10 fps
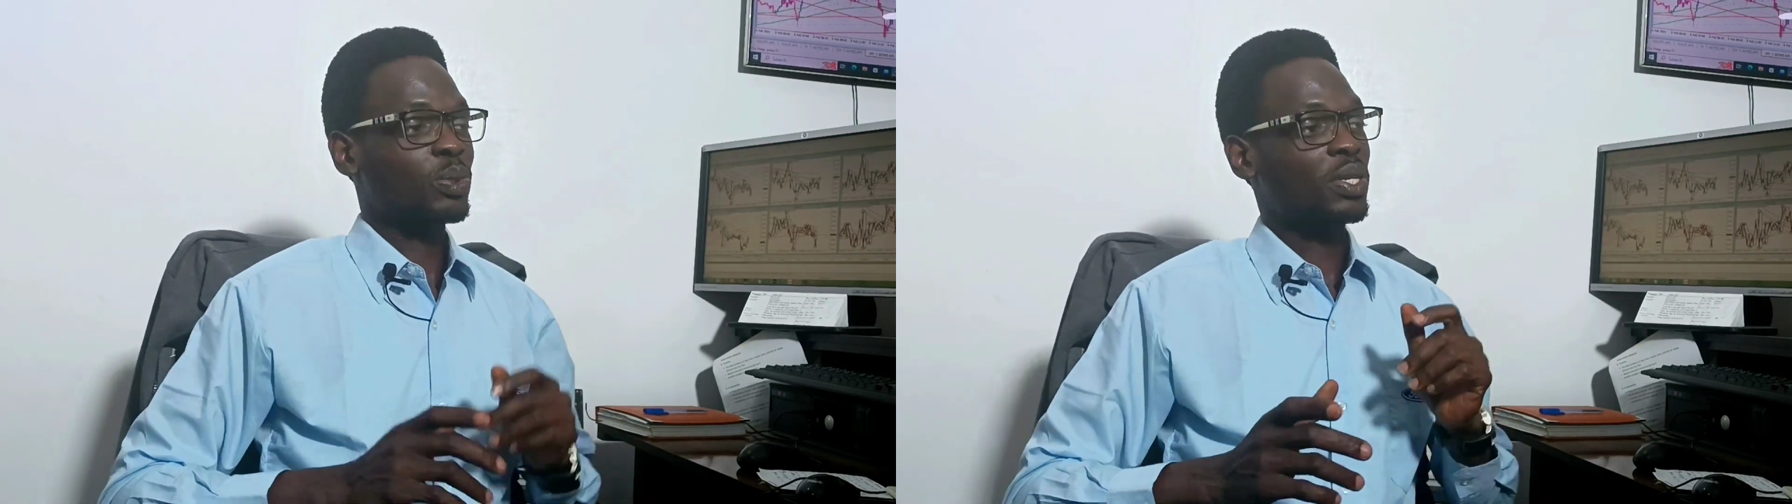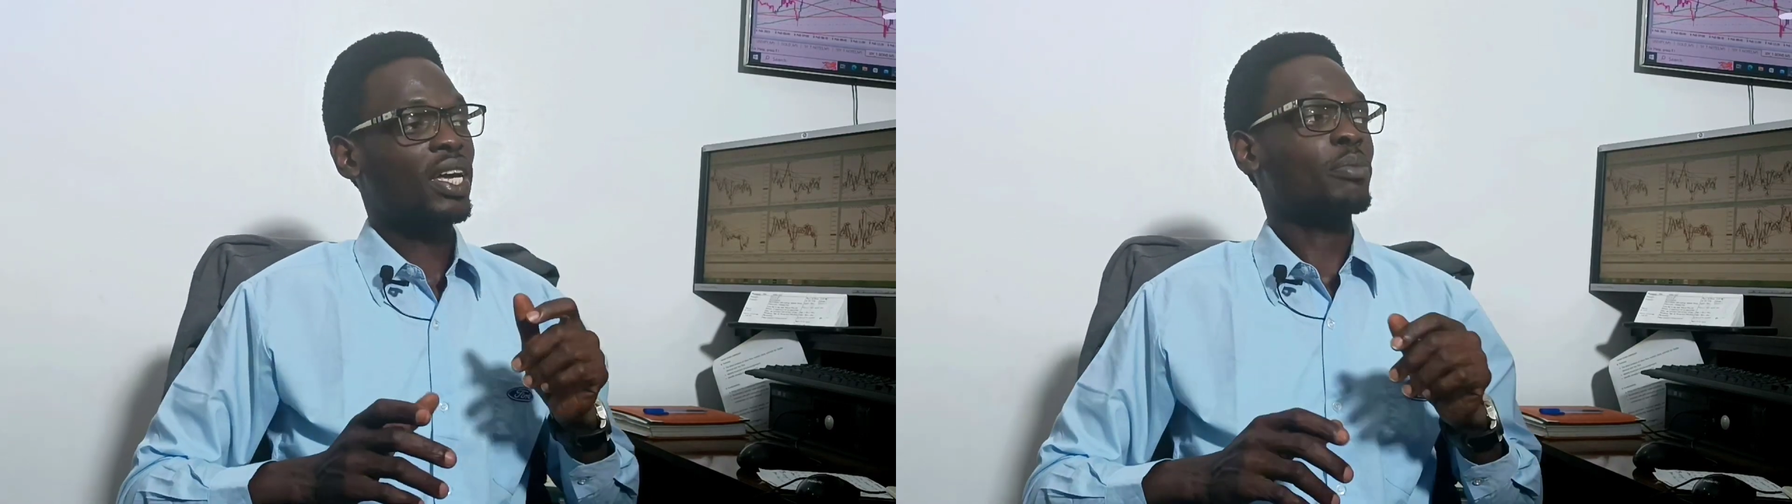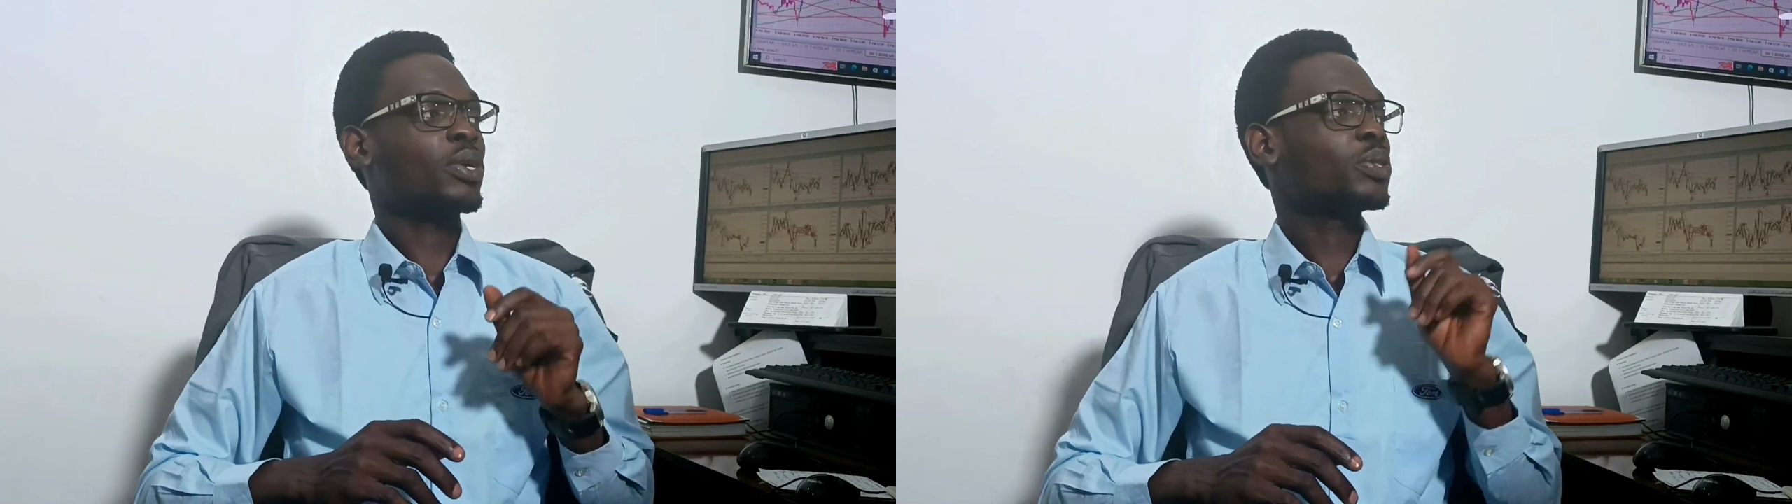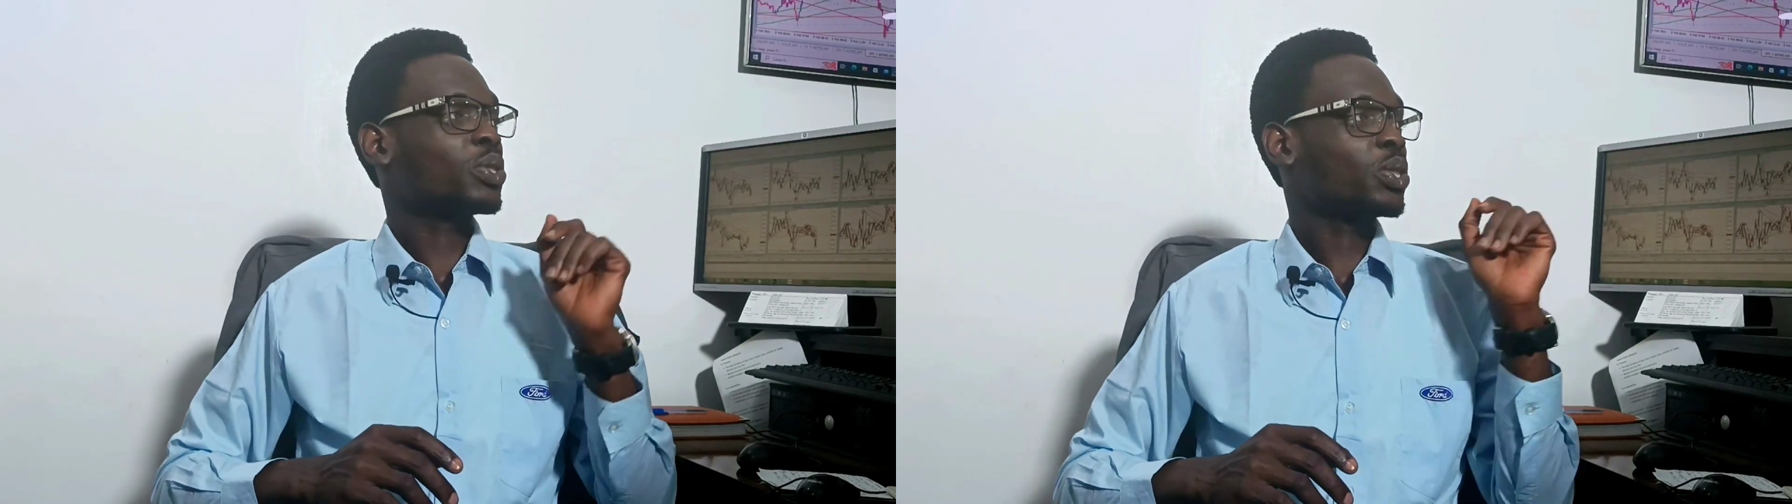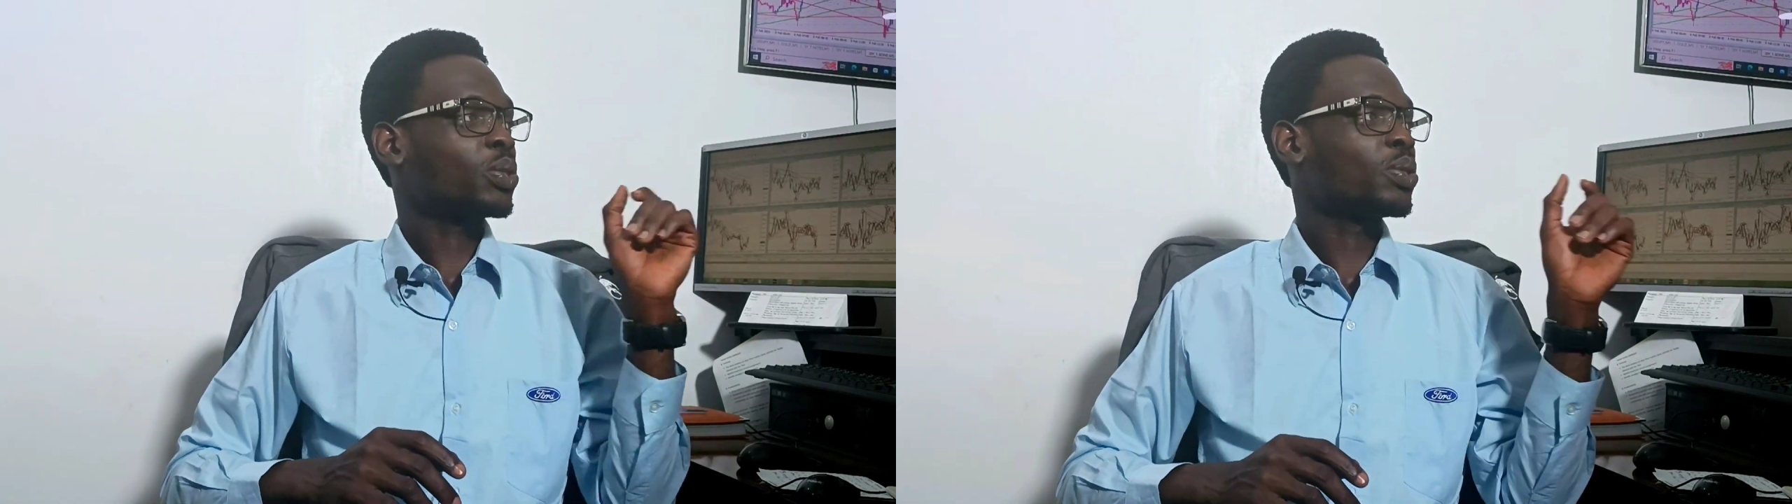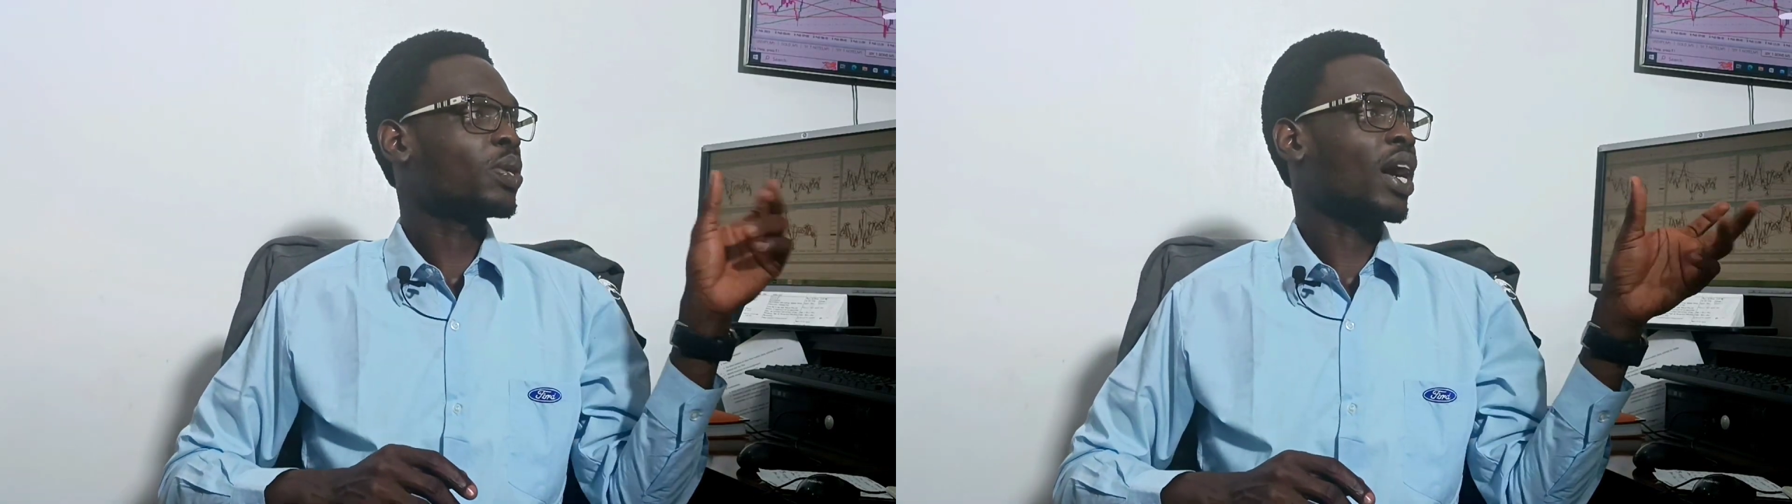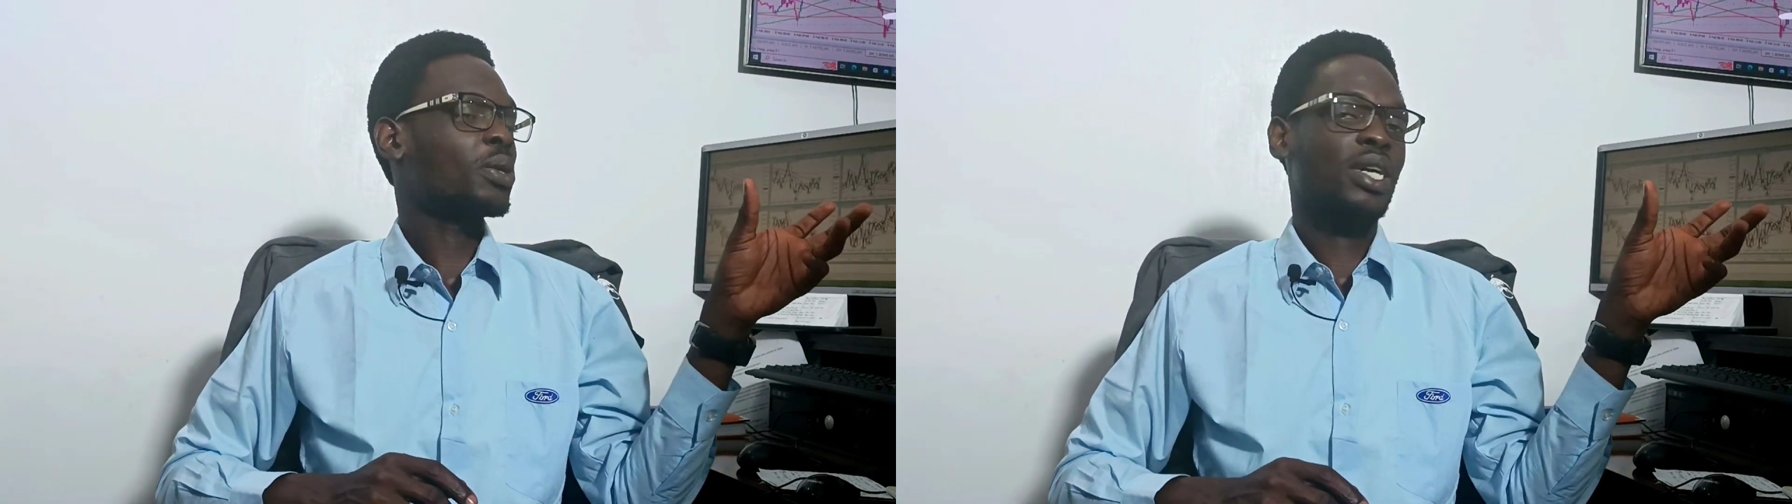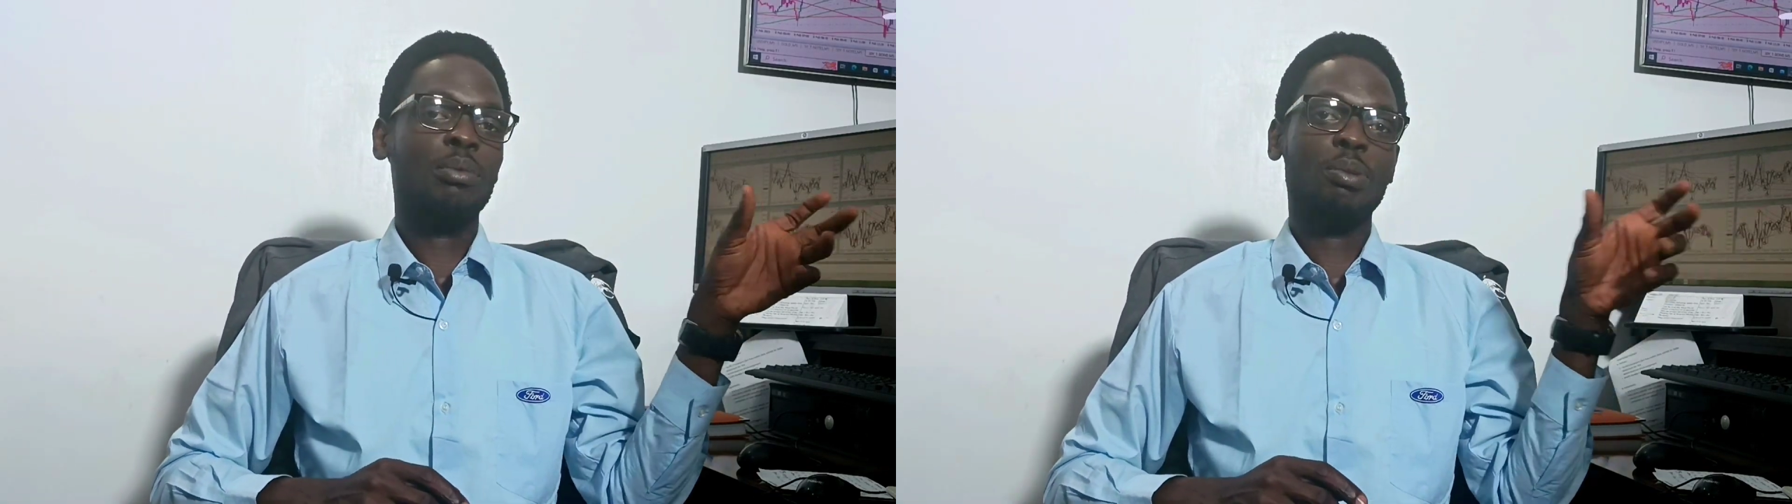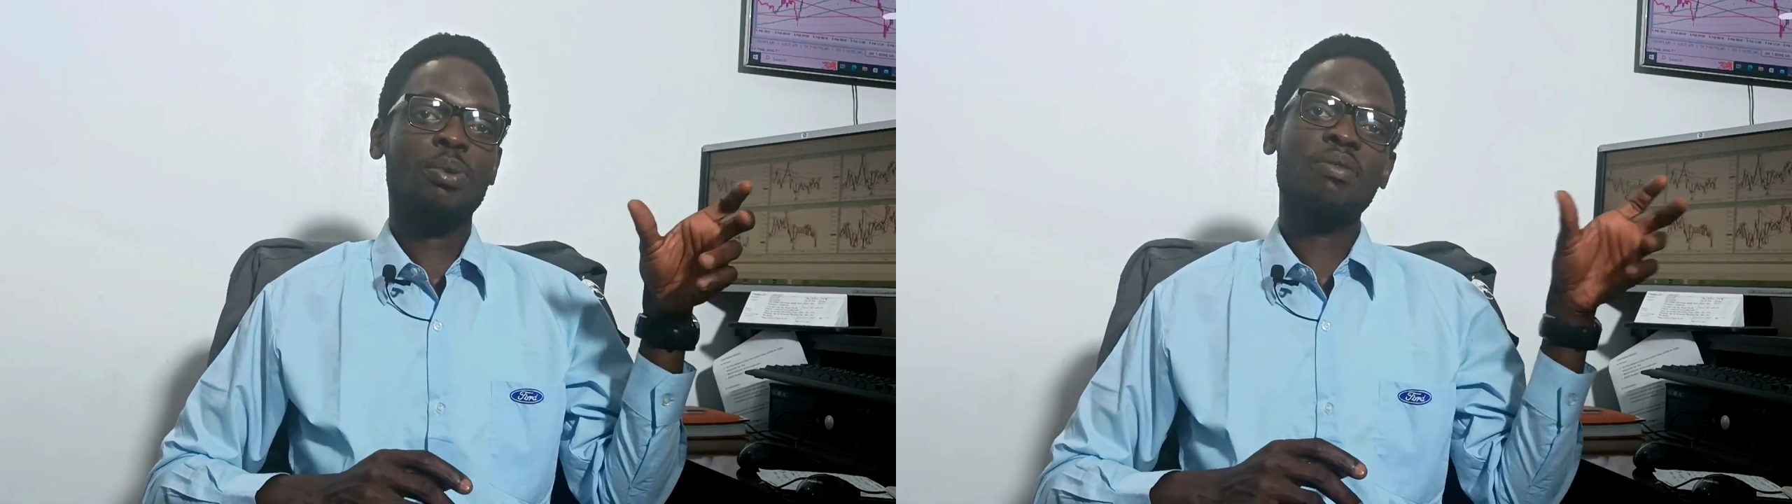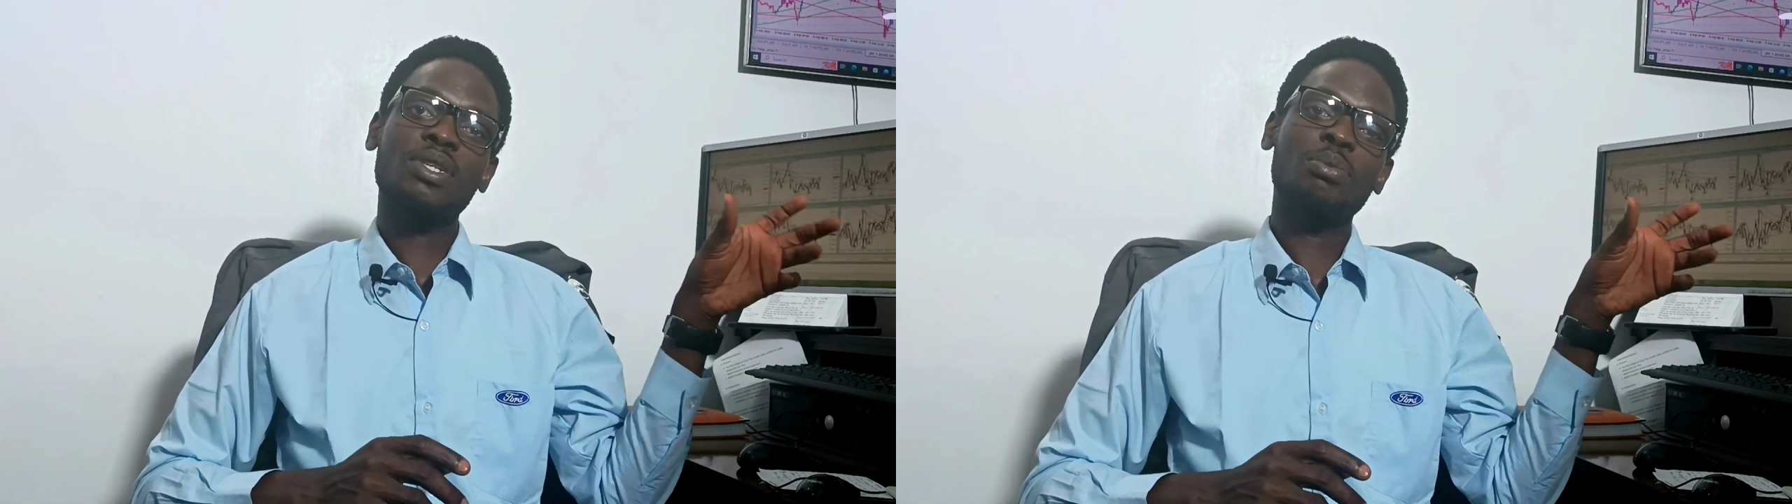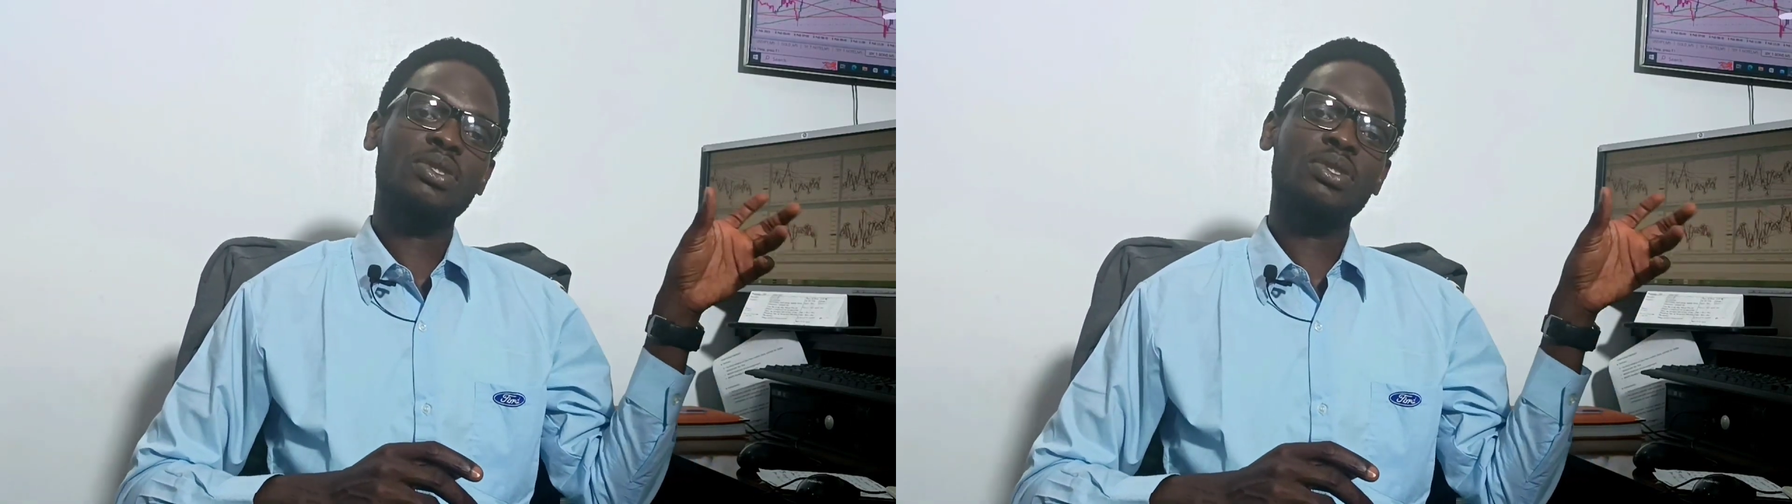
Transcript: Today I'm going to show you how you can be profitable